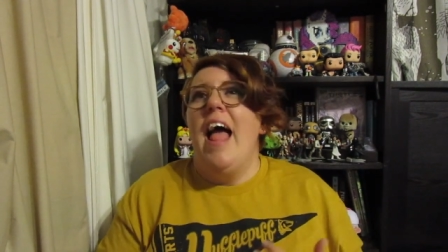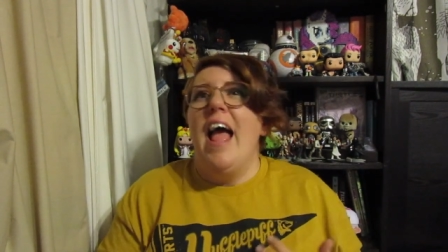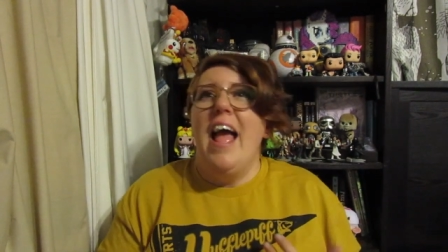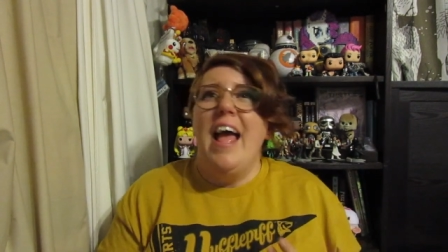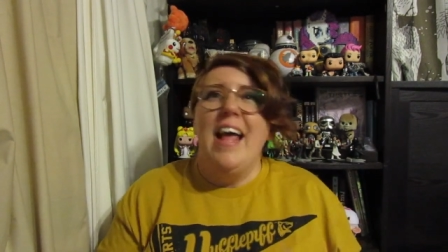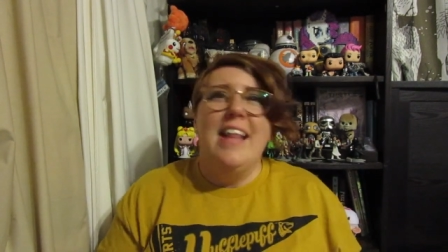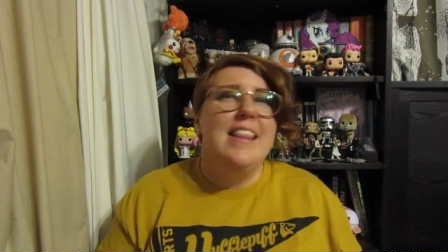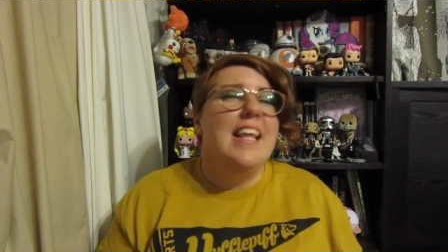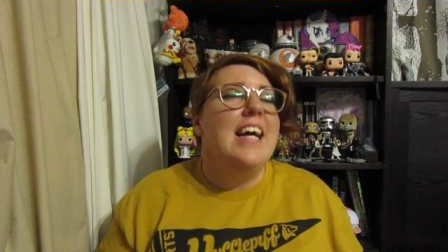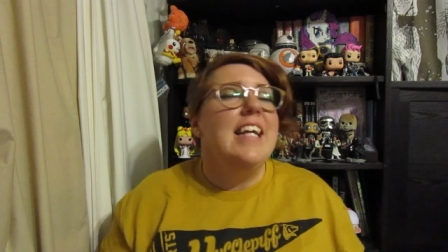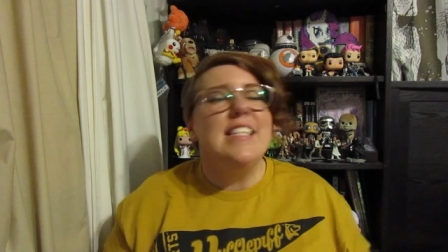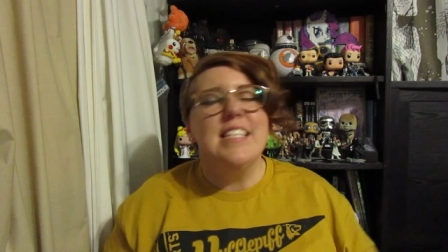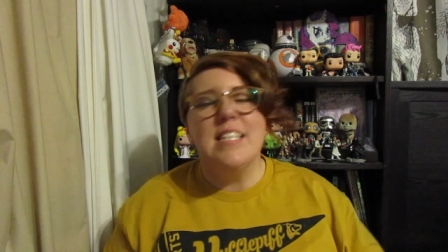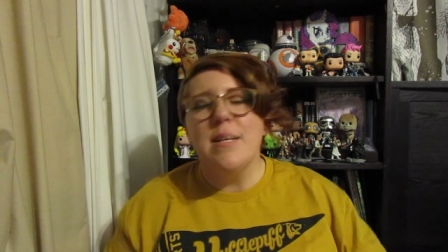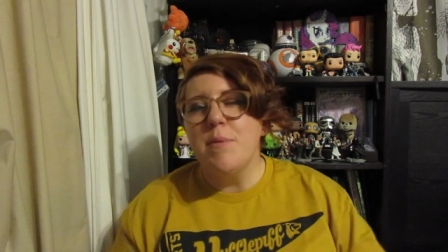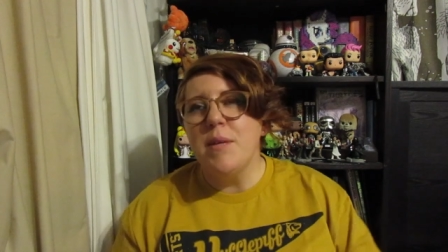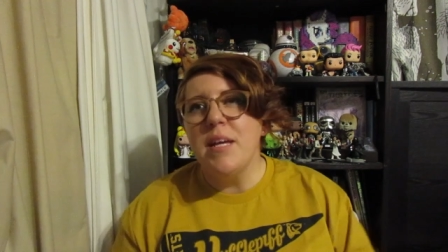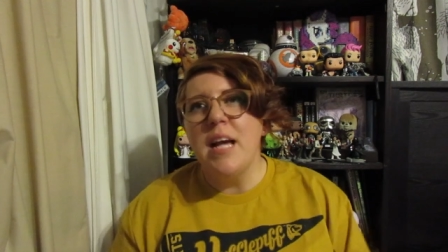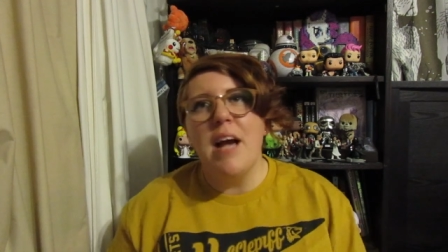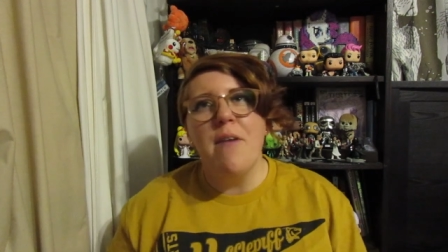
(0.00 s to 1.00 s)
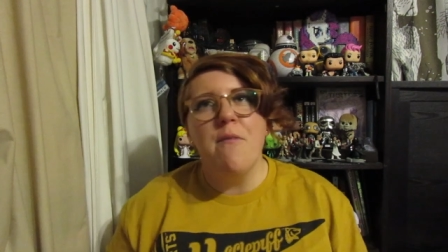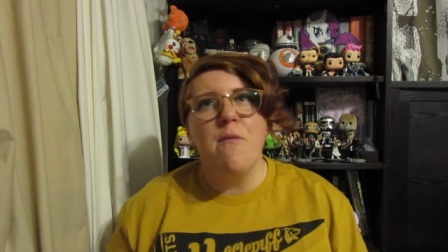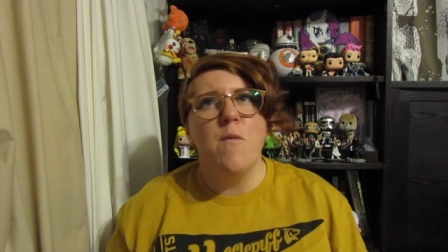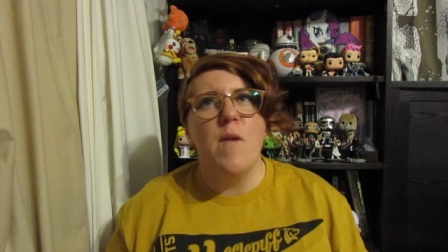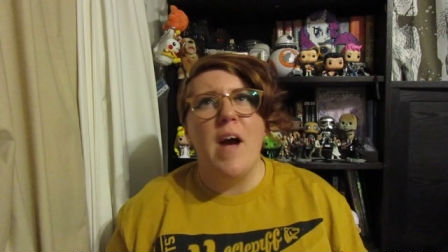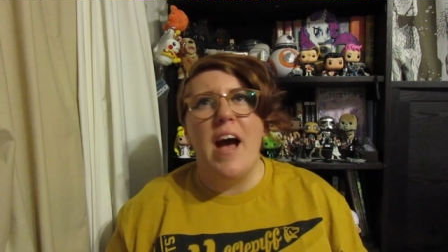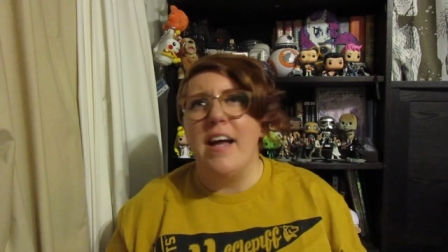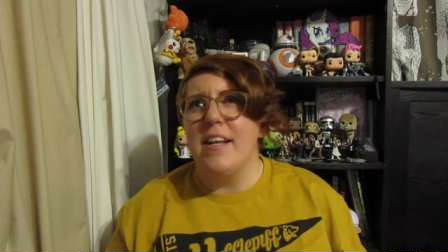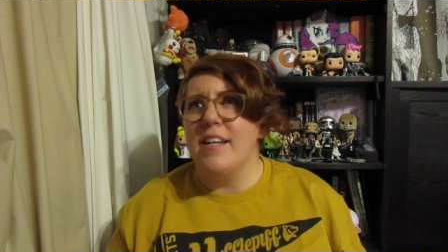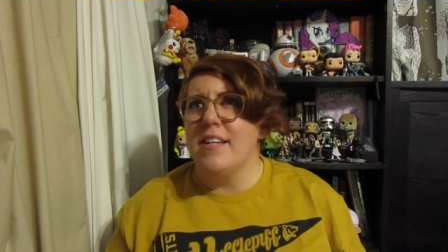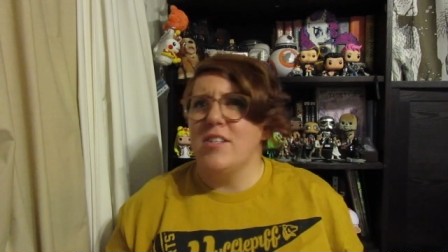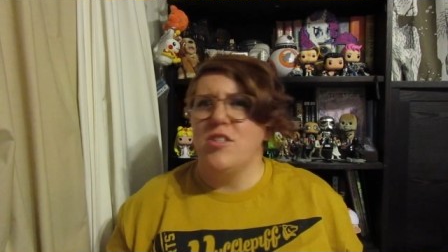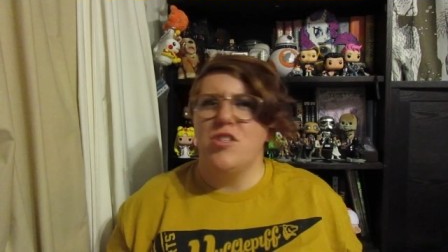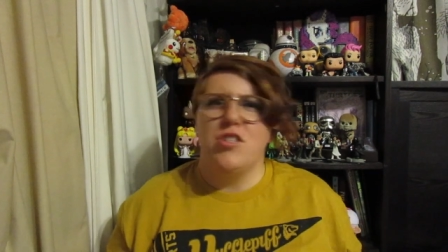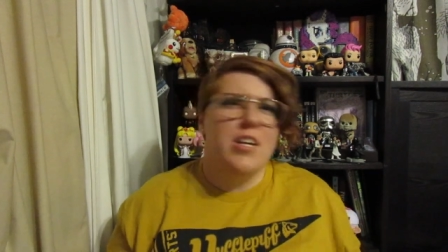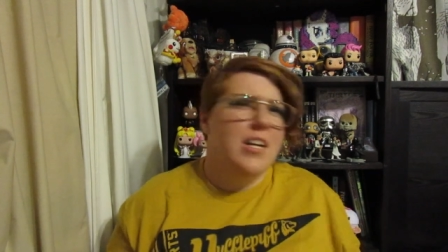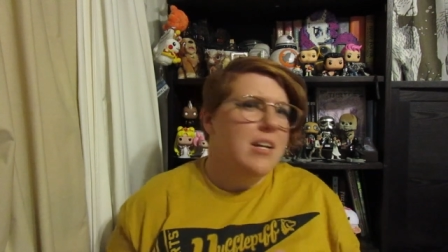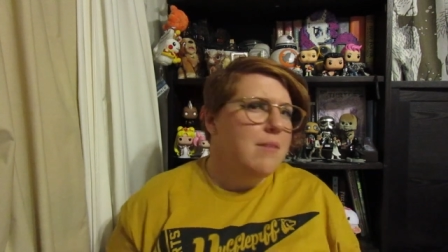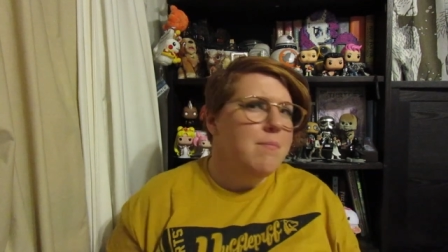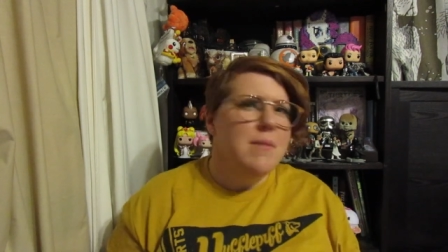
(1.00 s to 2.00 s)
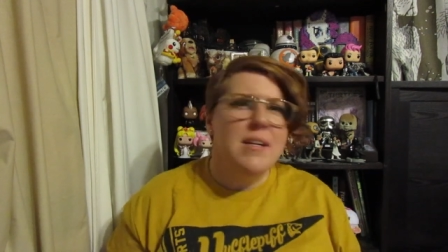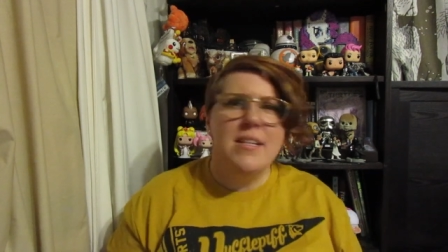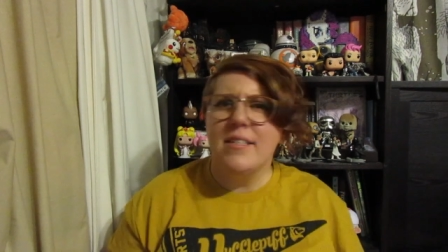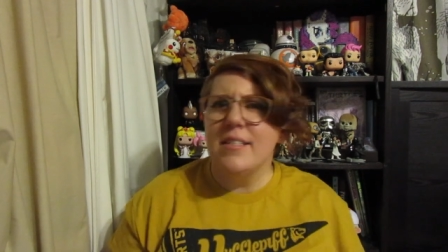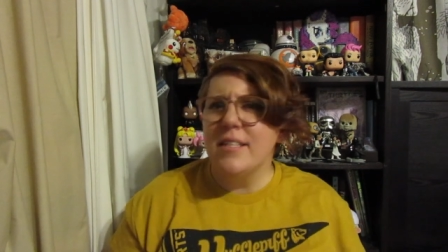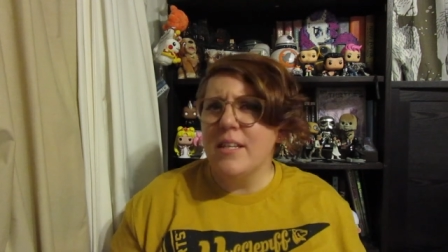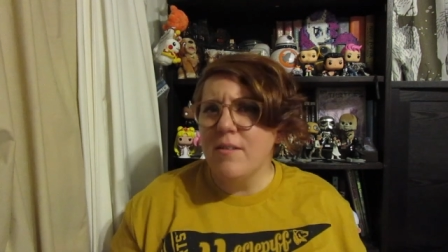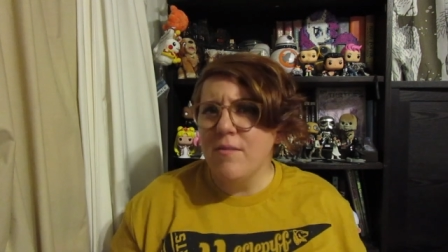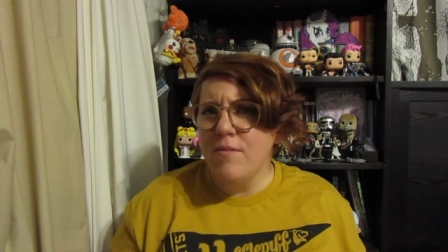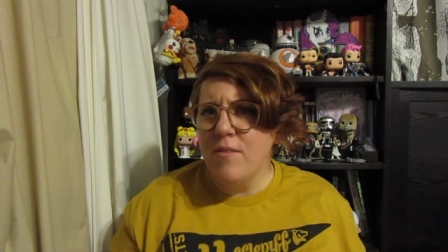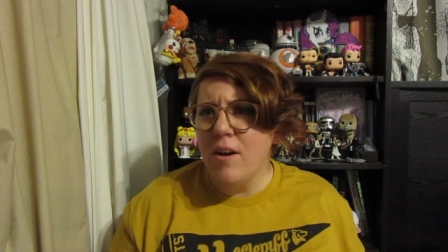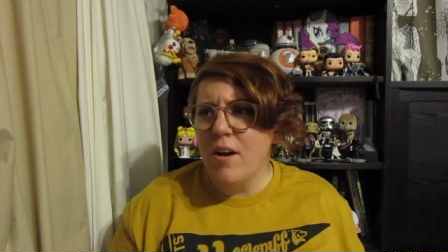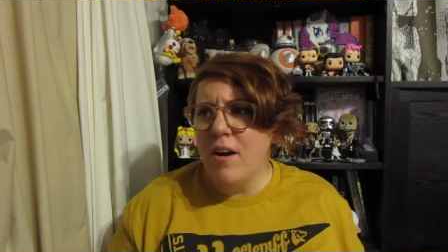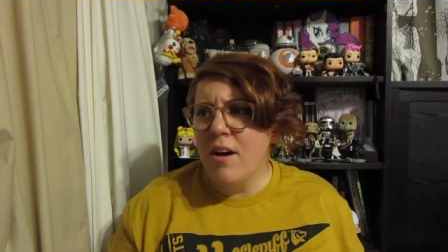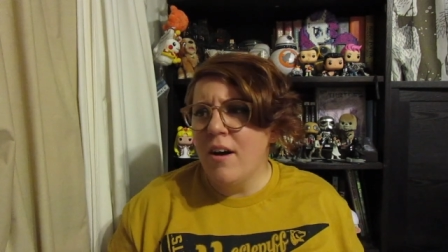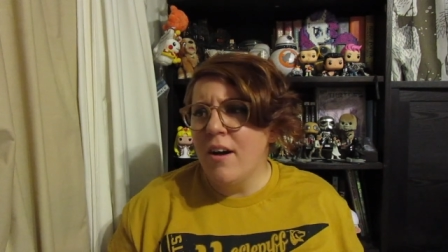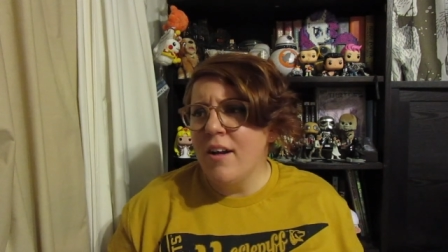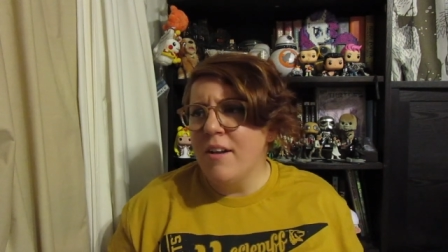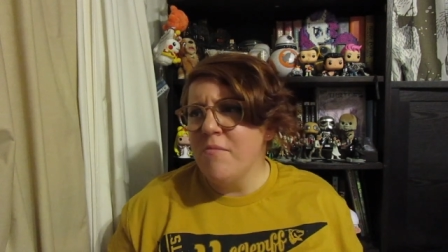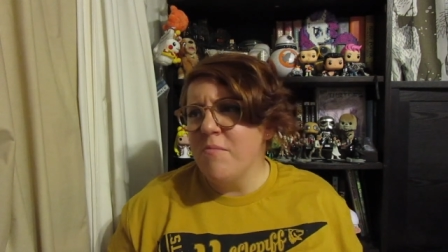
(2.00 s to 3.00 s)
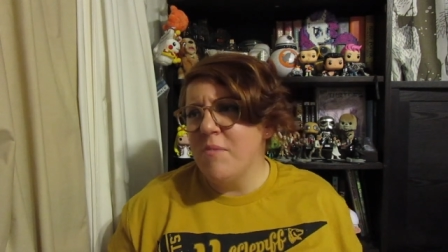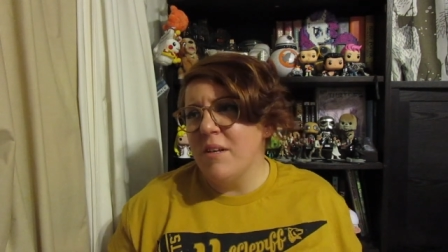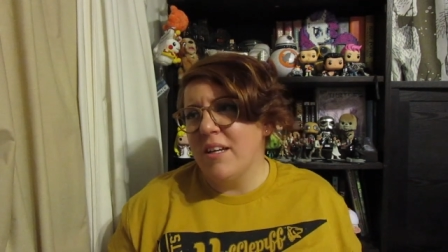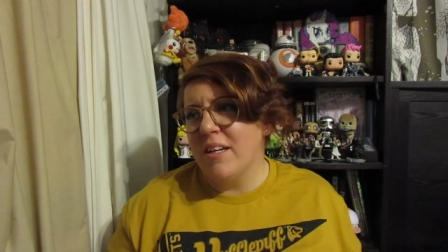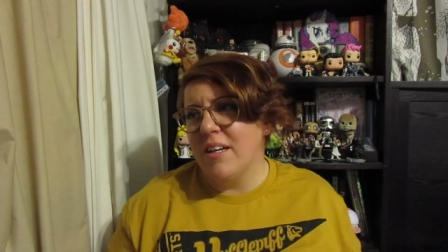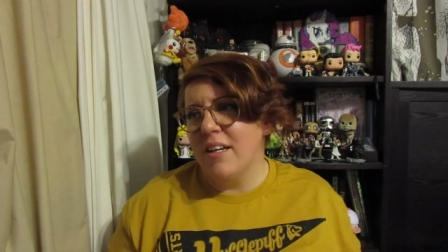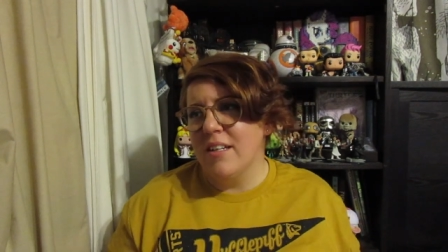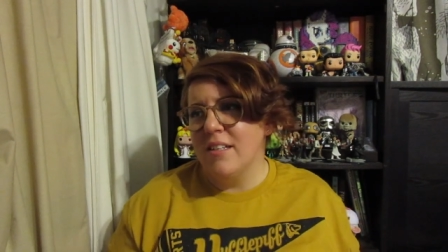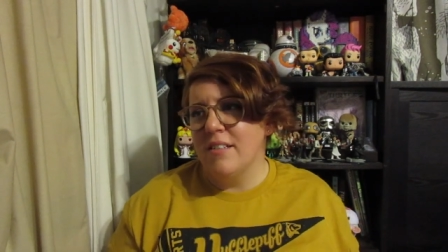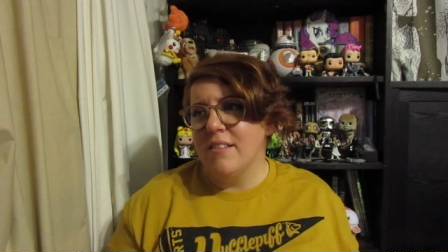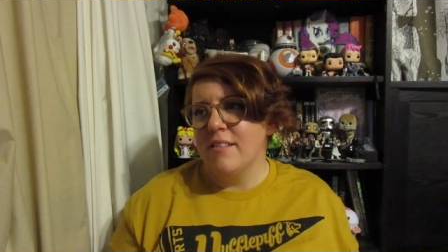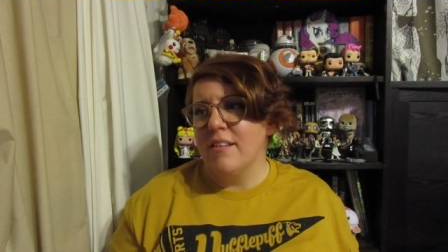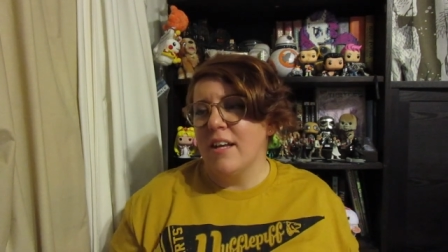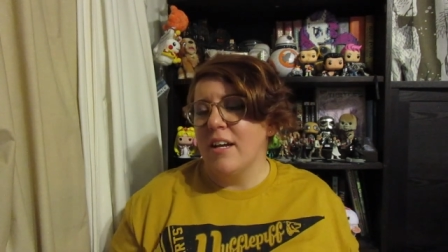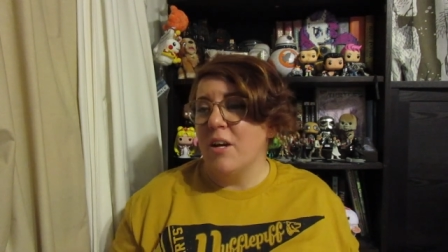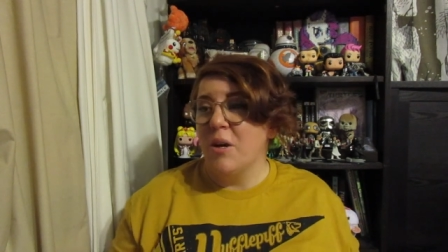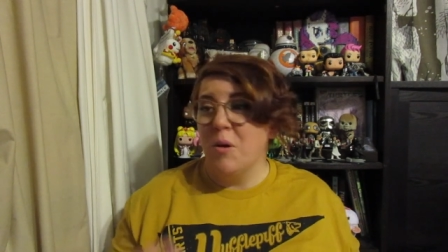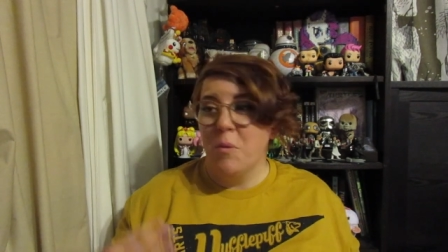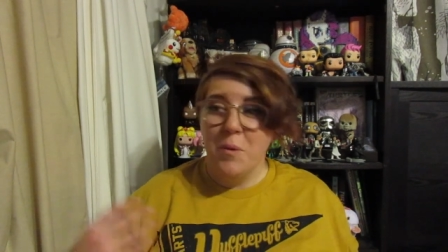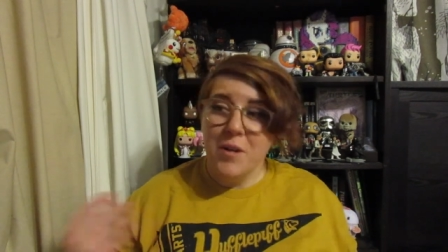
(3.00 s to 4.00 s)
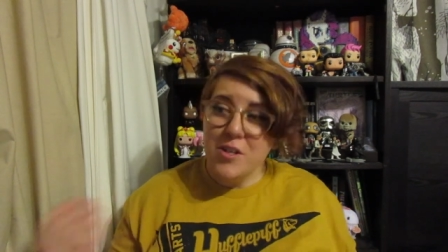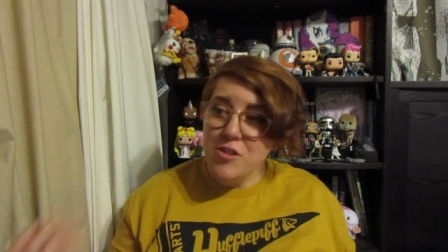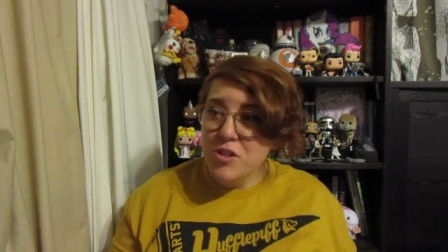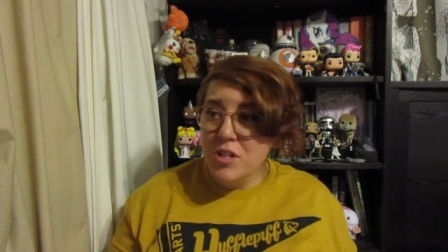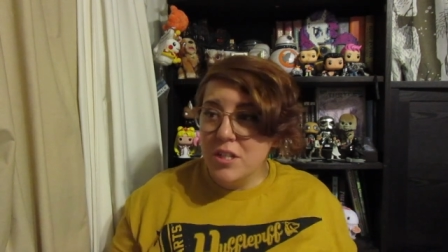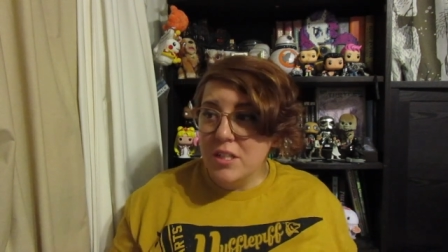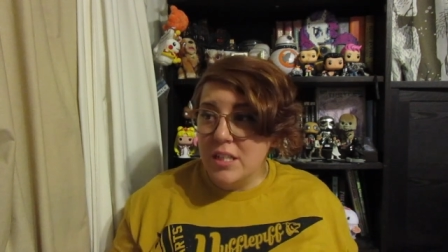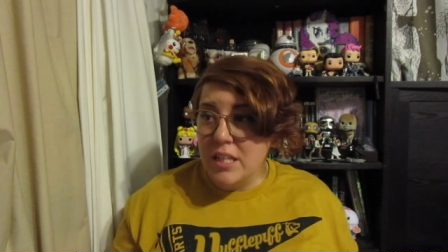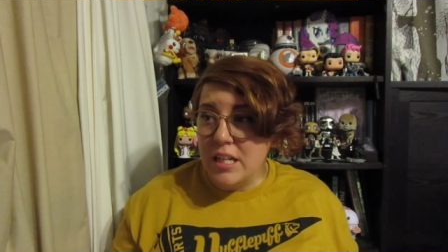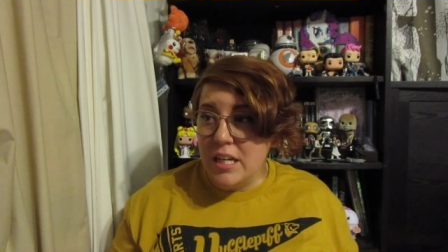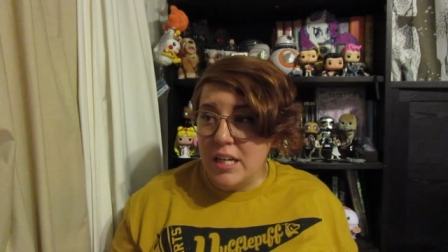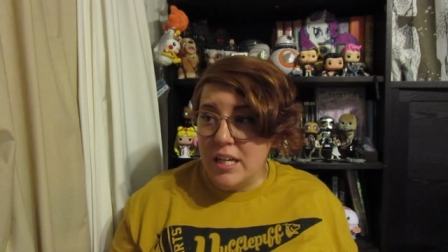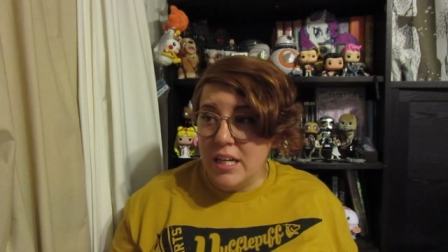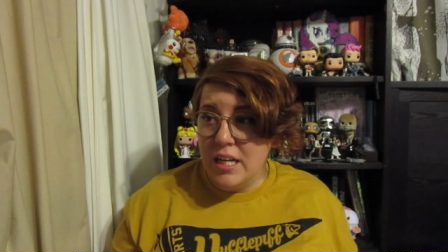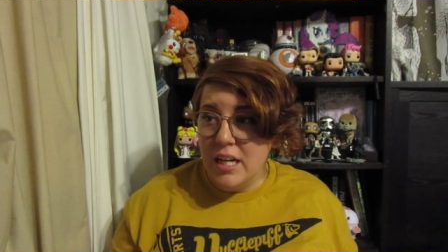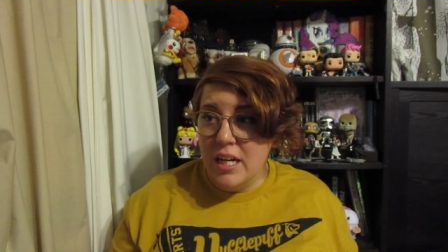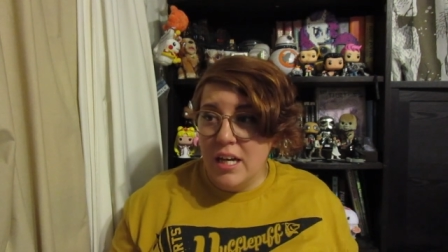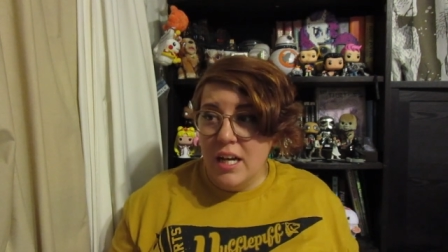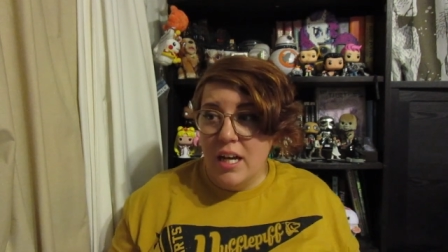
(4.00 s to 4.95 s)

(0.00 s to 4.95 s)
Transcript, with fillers: And that's something I had to check myself on, because, like, originally